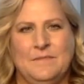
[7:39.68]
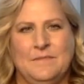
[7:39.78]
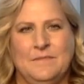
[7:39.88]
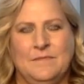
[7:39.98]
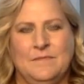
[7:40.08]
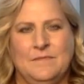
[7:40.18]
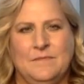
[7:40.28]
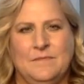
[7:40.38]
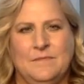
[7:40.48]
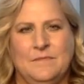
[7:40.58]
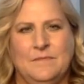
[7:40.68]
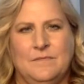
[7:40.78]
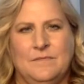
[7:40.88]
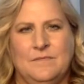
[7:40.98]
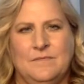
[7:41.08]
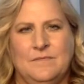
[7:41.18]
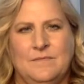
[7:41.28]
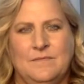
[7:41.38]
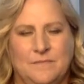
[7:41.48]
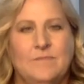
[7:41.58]

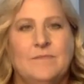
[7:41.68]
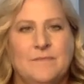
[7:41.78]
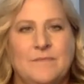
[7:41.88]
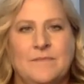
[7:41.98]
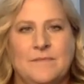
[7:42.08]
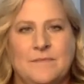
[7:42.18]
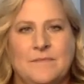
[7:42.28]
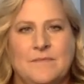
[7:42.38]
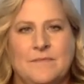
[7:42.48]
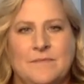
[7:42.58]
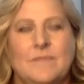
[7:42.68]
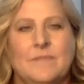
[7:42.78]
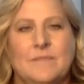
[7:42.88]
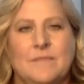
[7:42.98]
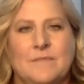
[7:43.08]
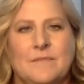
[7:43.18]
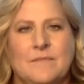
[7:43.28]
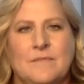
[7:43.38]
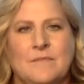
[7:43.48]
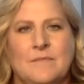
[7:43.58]

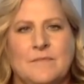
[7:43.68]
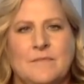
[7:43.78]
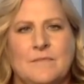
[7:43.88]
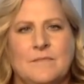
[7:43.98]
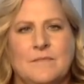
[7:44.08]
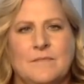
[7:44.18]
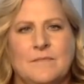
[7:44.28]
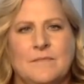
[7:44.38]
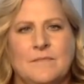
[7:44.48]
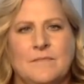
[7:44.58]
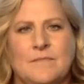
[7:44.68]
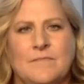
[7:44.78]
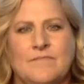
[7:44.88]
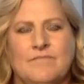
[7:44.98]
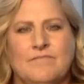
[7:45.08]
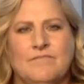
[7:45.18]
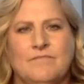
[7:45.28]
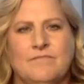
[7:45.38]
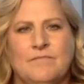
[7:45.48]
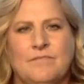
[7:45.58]

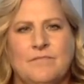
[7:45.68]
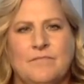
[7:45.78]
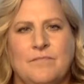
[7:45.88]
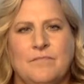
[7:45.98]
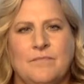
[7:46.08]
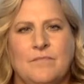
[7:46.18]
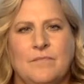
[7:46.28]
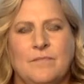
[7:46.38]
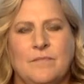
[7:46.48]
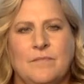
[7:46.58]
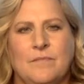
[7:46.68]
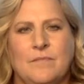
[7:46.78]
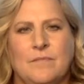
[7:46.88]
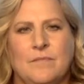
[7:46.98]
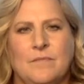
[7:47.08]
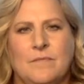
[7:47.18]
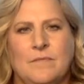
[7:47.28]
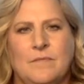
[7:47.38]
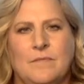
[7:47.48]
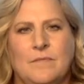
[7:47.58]
(silent)